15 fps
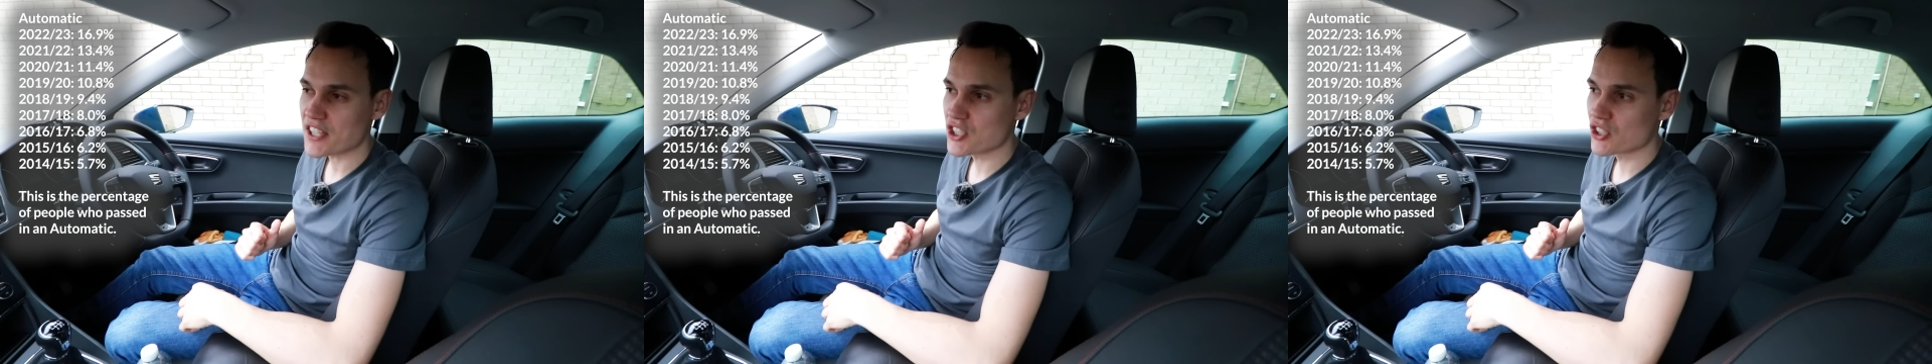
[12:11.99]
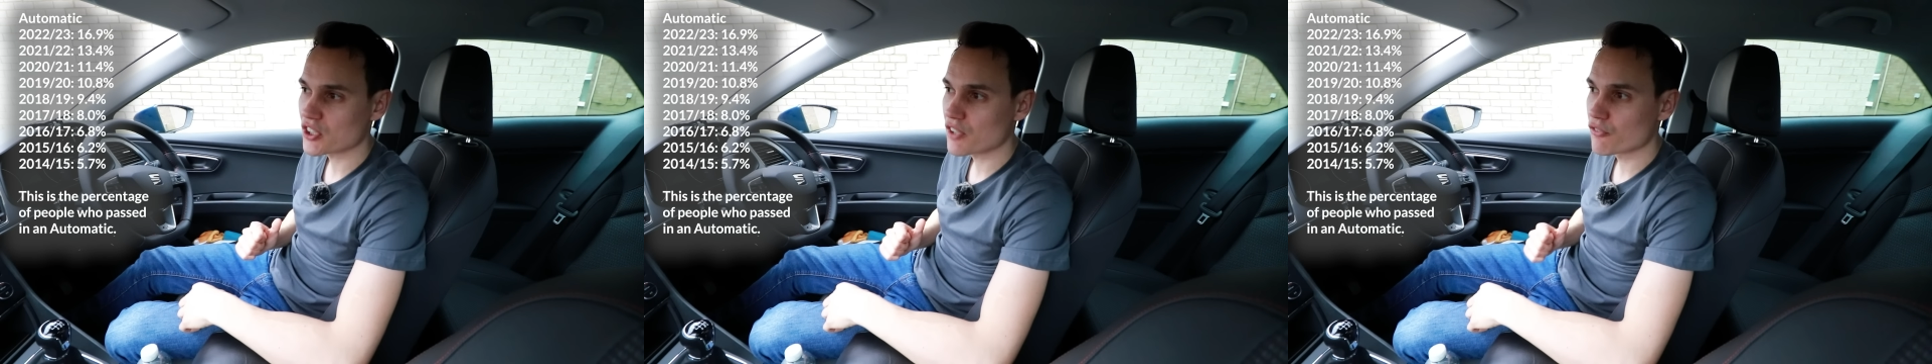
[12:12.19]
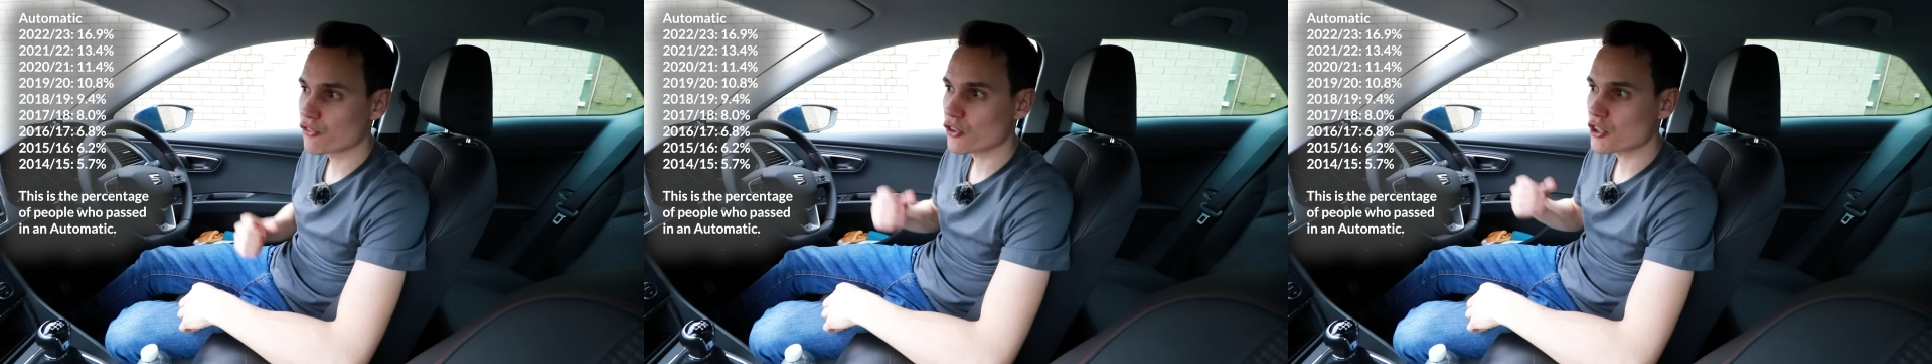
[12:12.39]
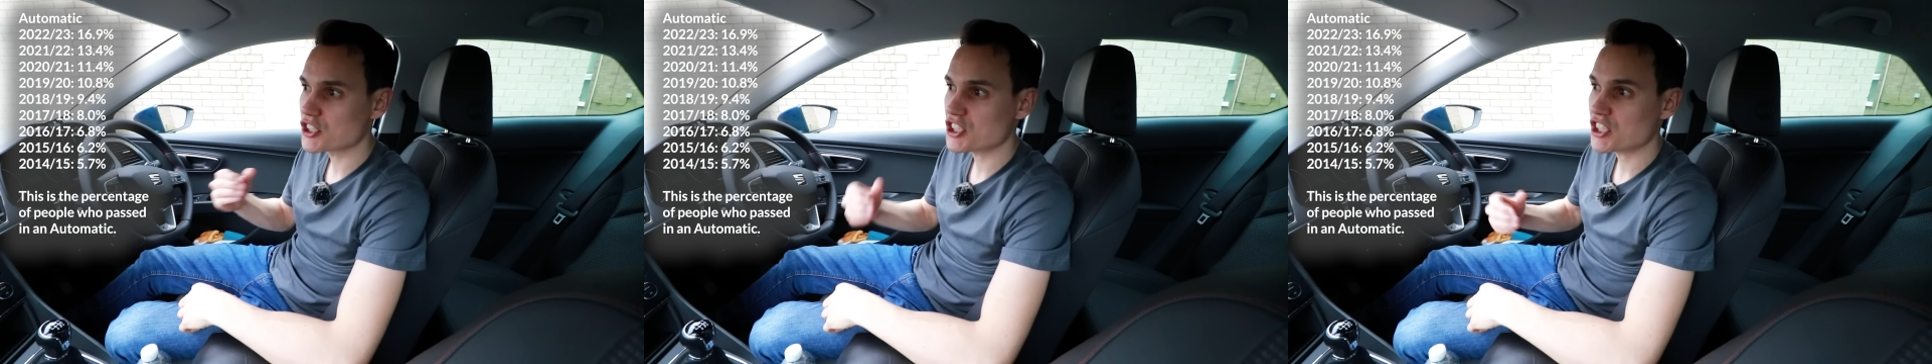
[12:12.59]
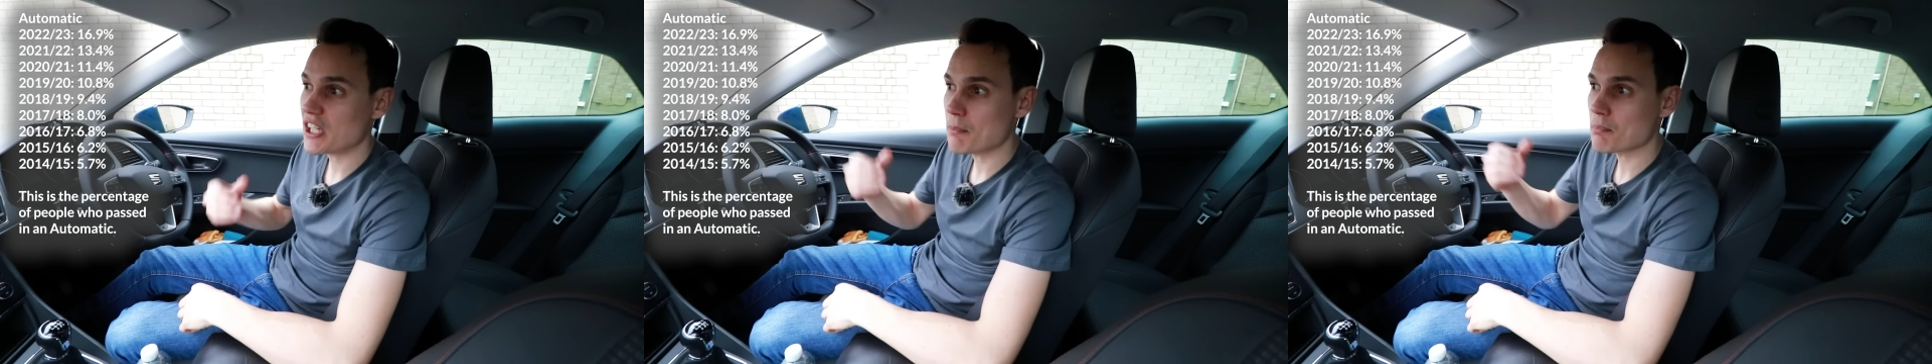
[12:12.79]
and you're looking for a
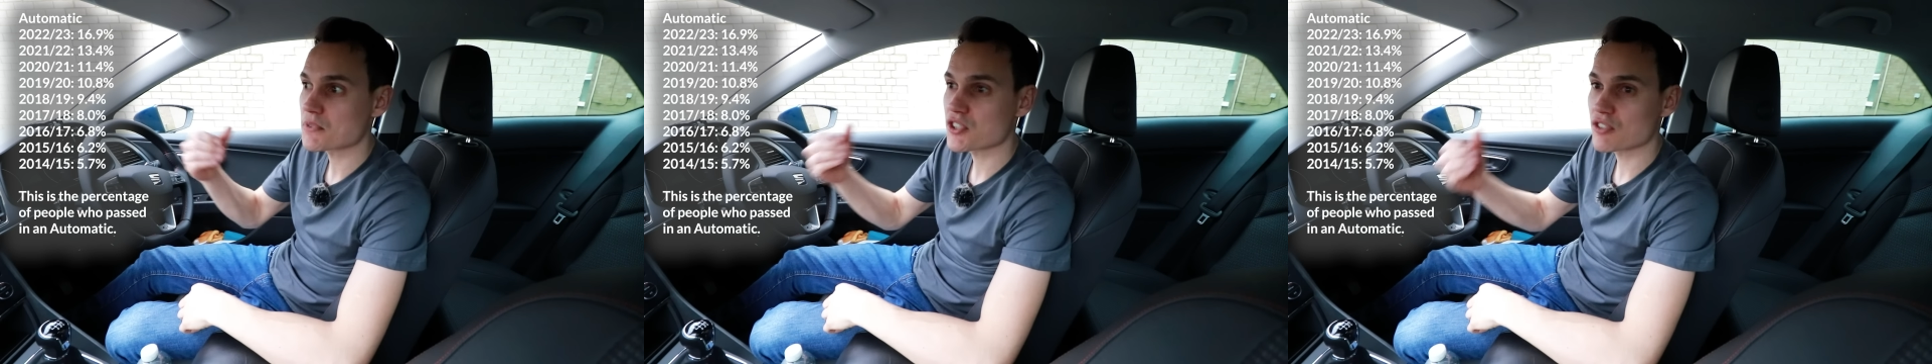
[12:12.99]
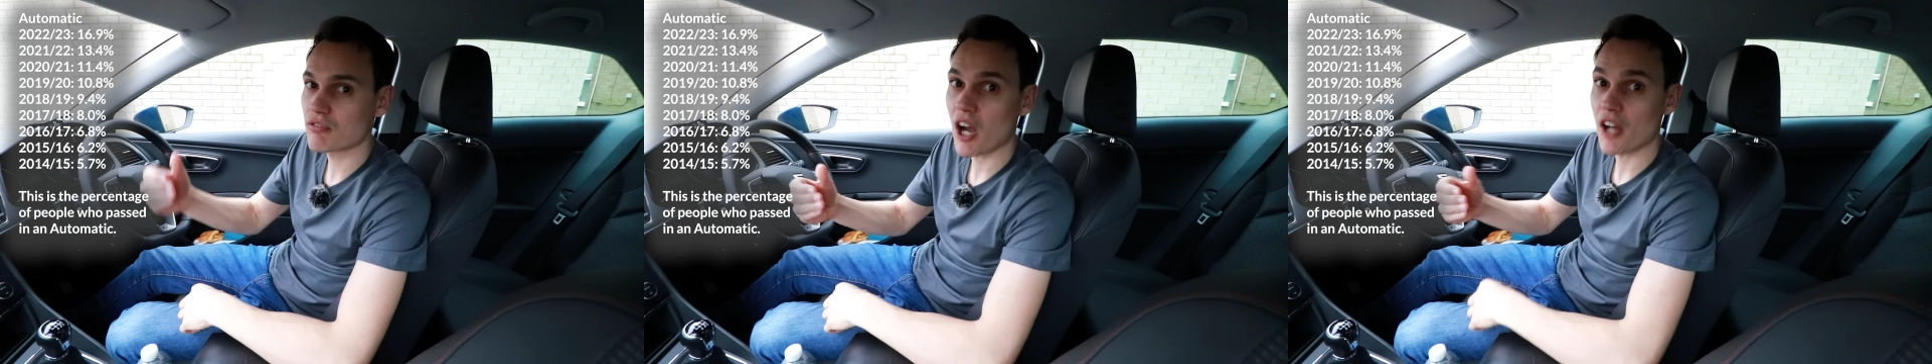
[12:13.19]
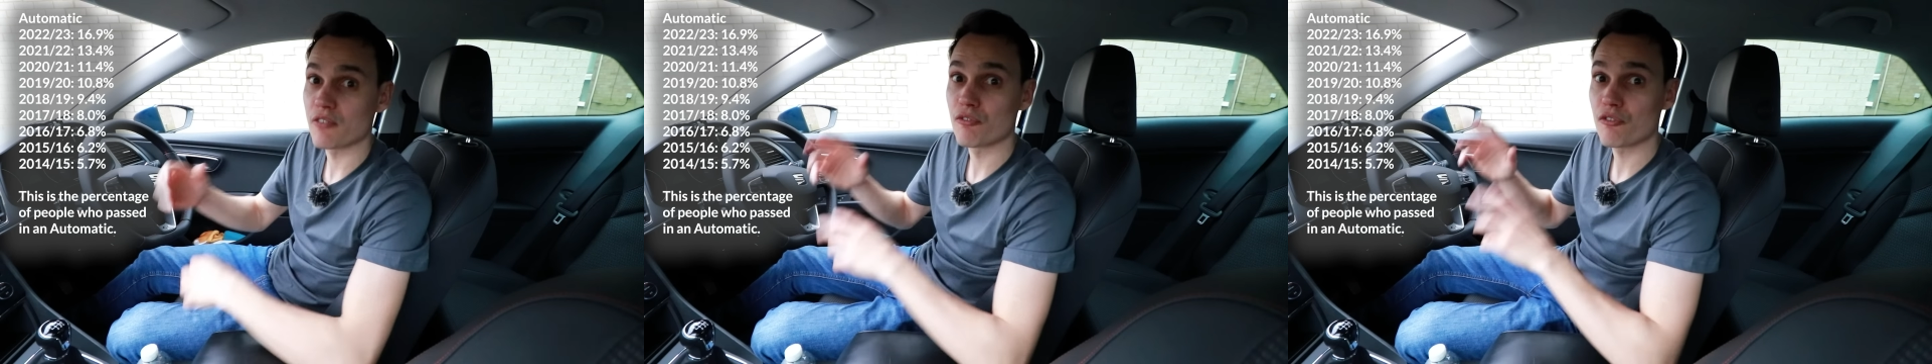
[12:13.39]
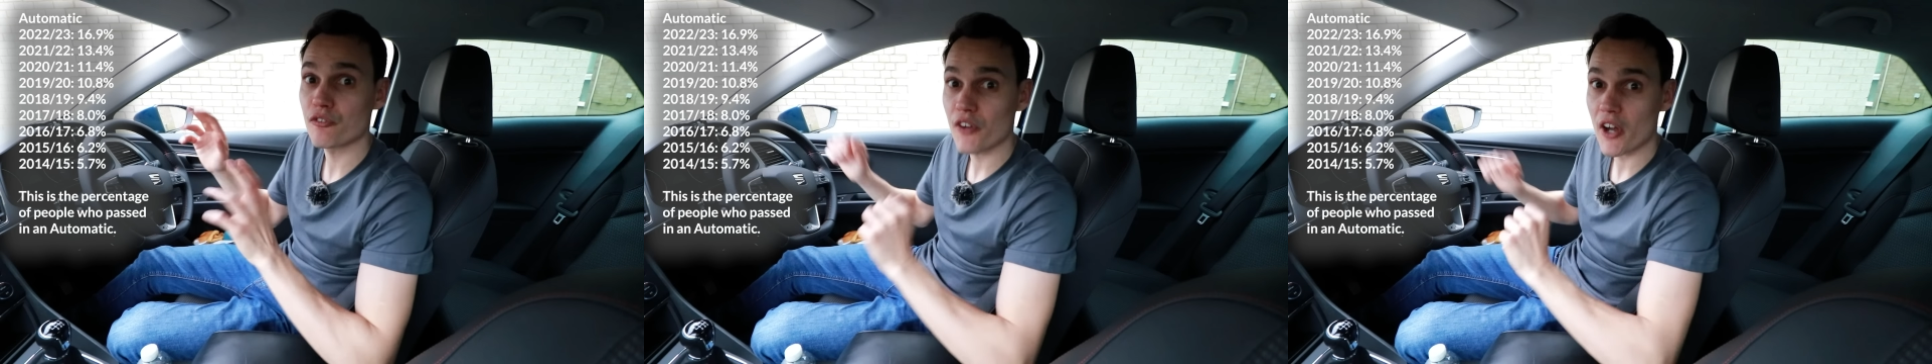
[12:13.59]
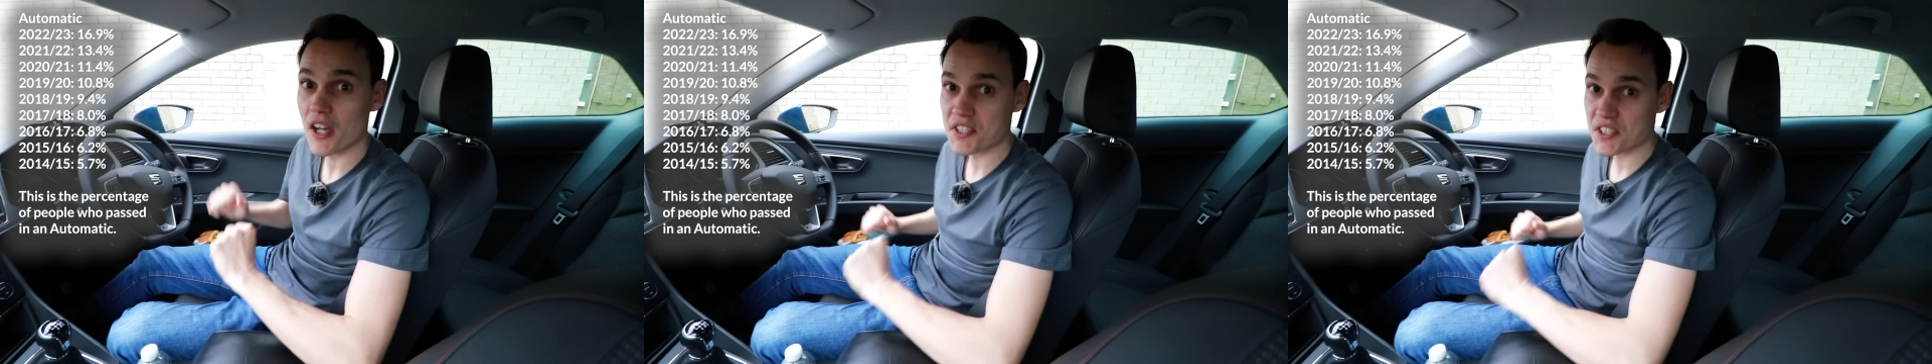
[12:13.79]
cheap to run
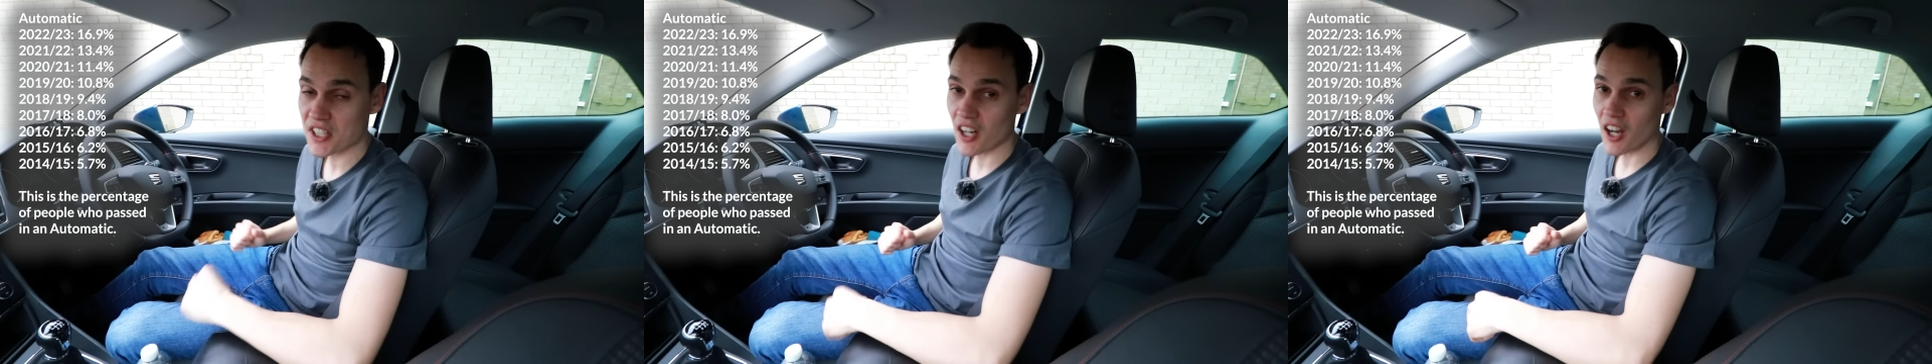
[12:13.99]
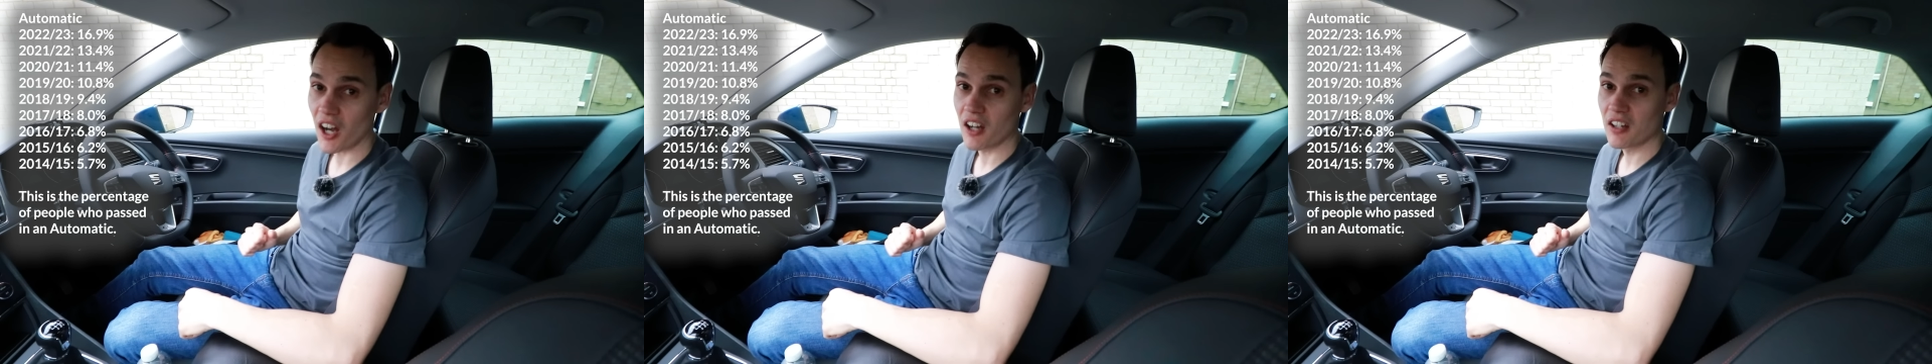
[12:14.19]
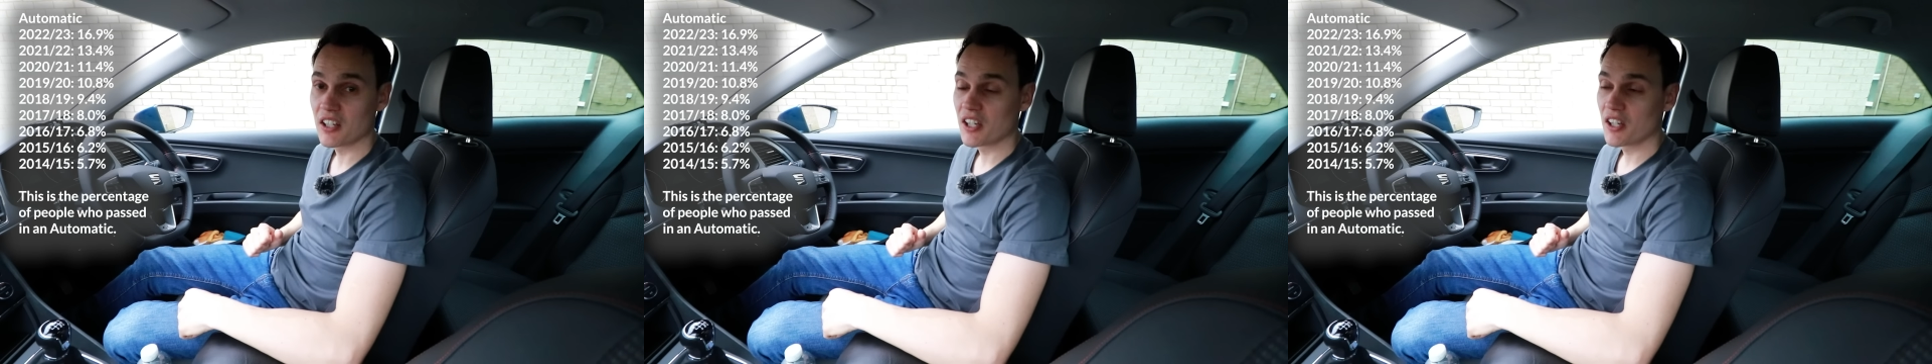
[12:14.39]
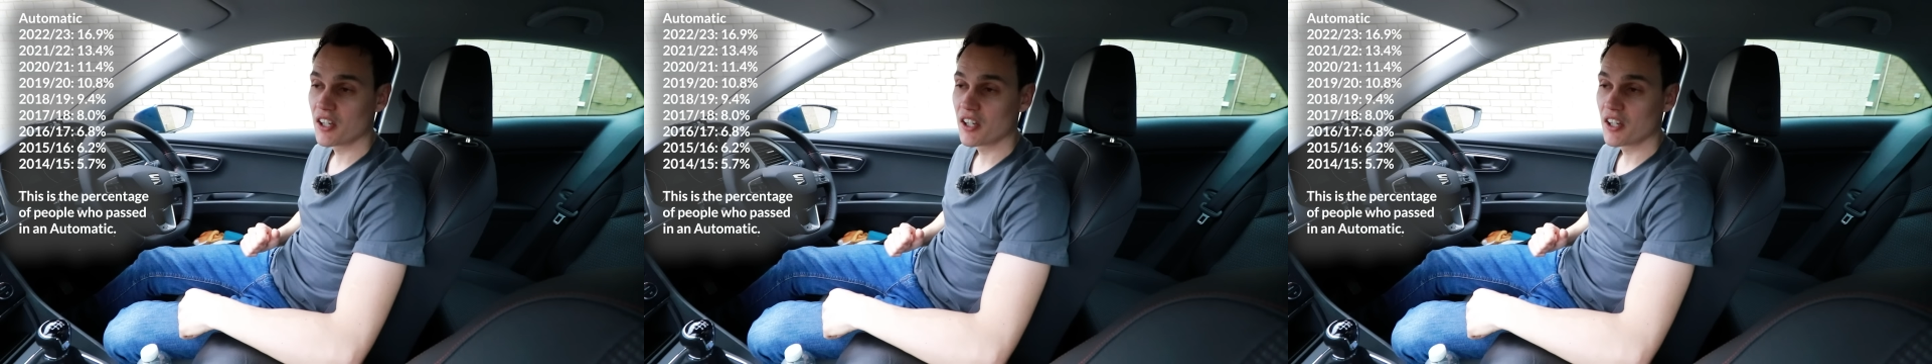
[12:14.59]
first car,